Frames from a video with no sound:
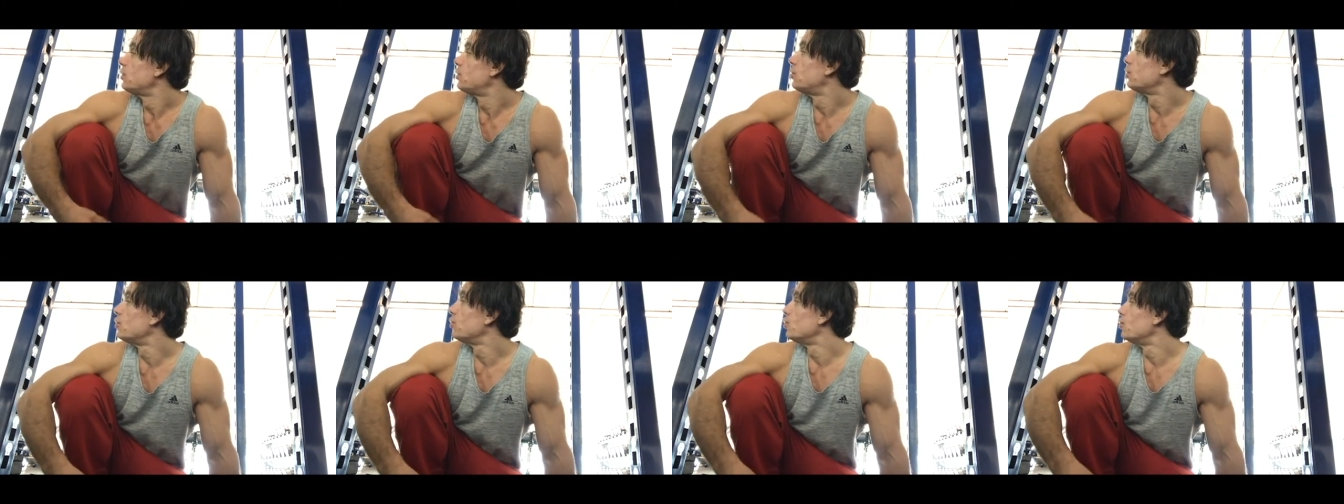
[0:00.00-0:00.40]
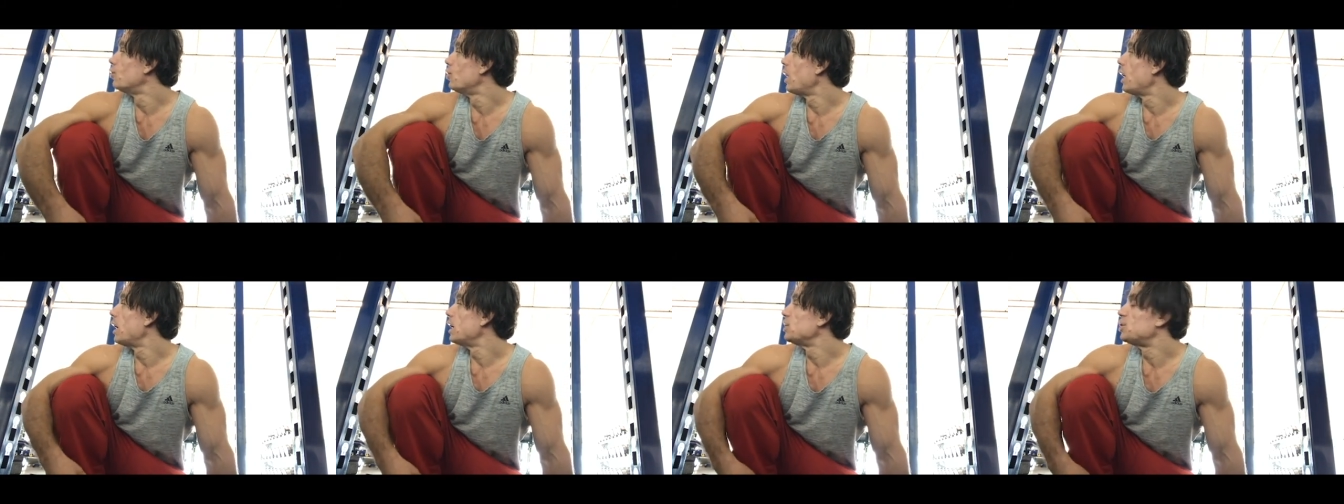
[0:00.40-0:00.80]

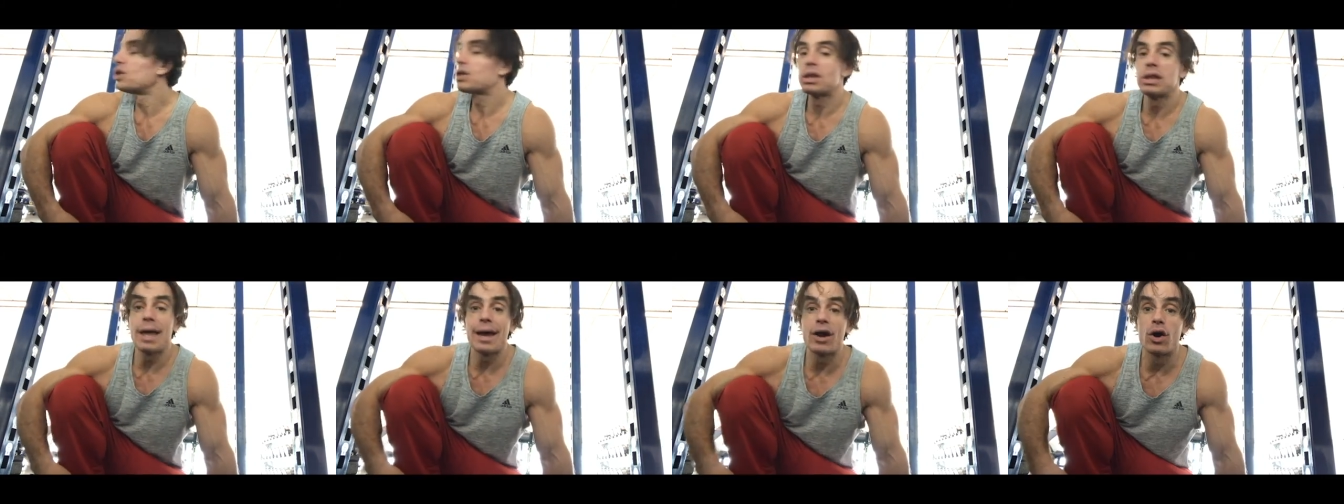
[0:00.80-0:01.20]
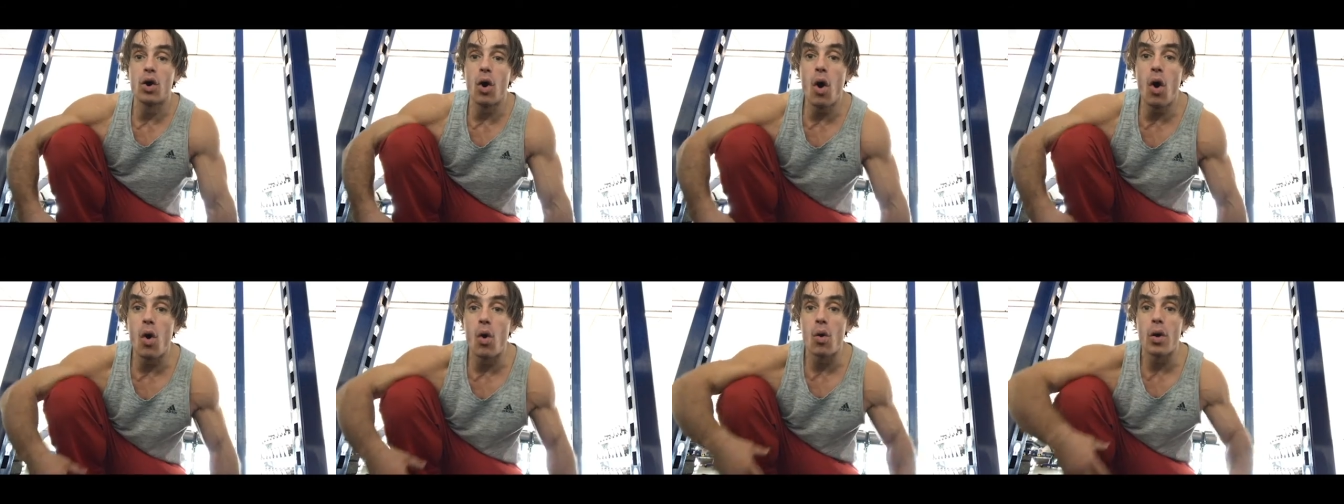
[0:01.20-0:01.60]
to uh, just let
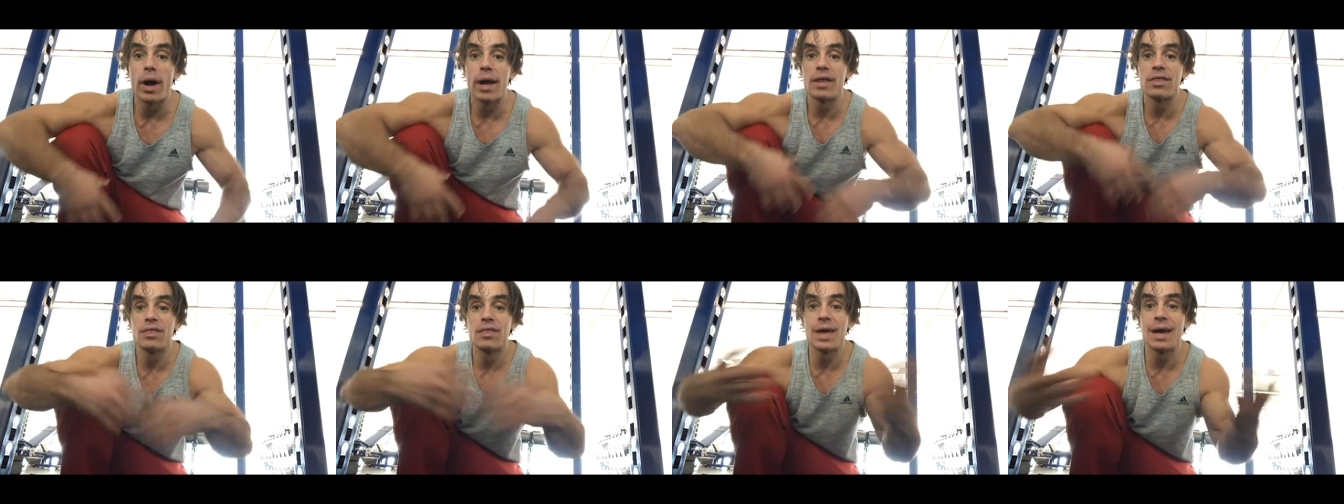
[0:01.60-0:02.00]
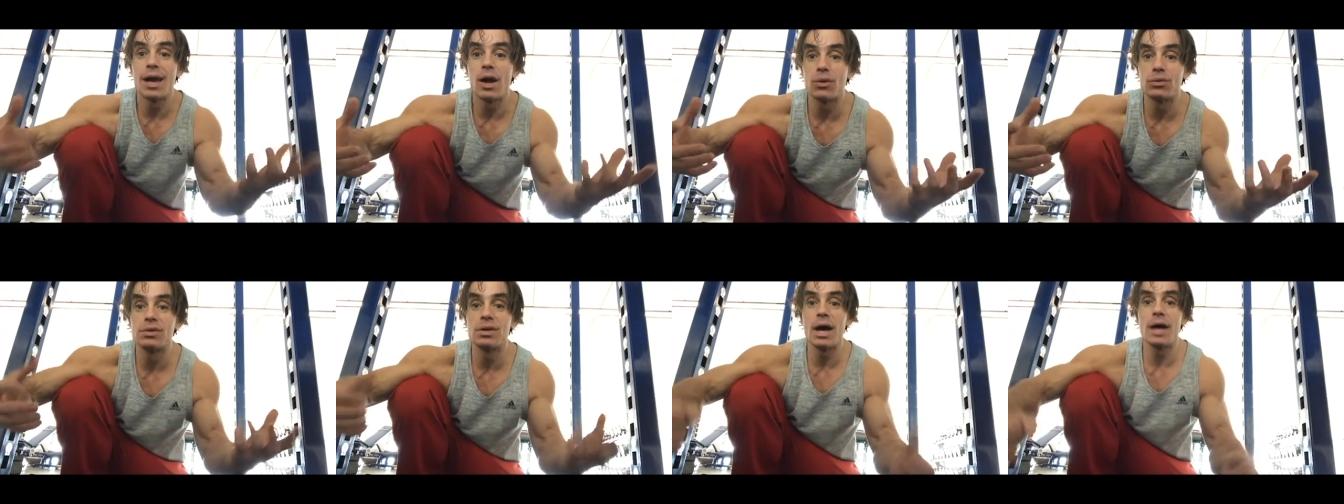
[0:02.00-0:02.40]
go and think
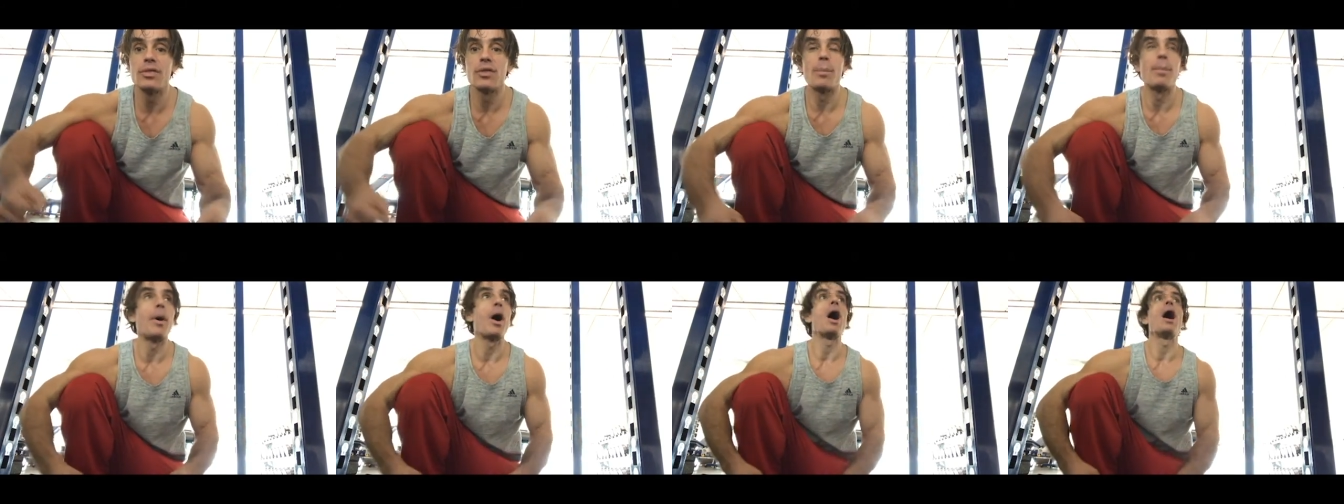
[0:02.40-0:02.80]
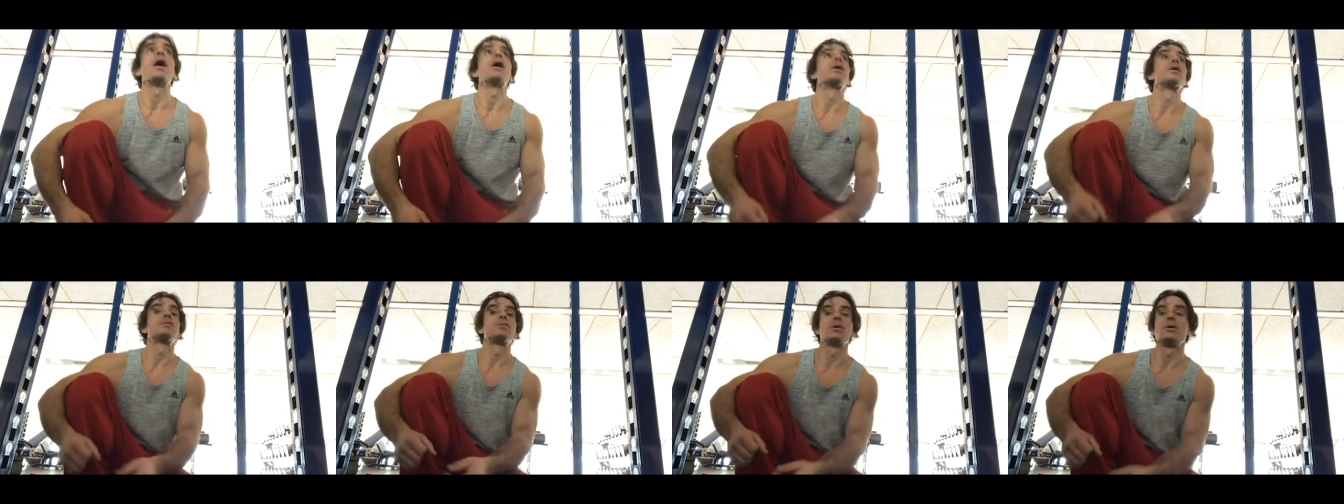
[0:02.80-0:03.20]
outside the
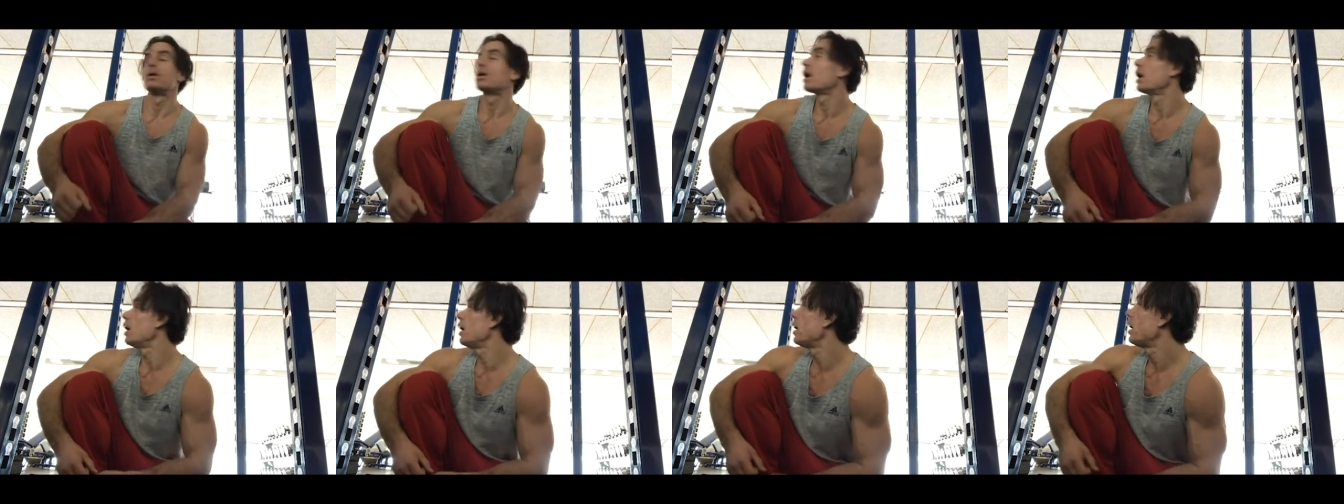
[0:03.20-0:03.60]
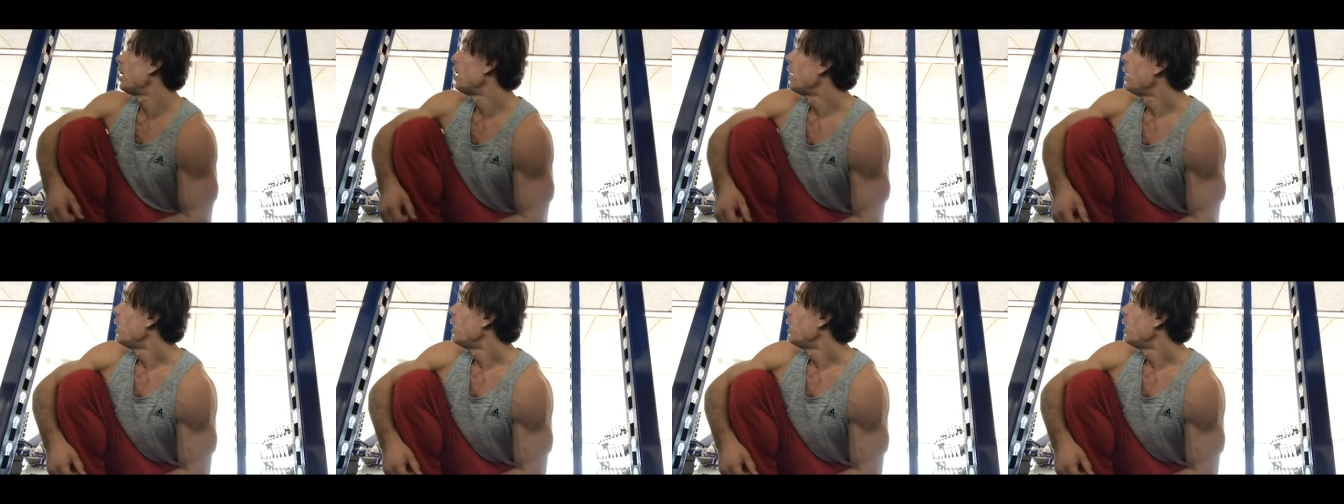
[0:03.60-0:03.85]
box. Okay.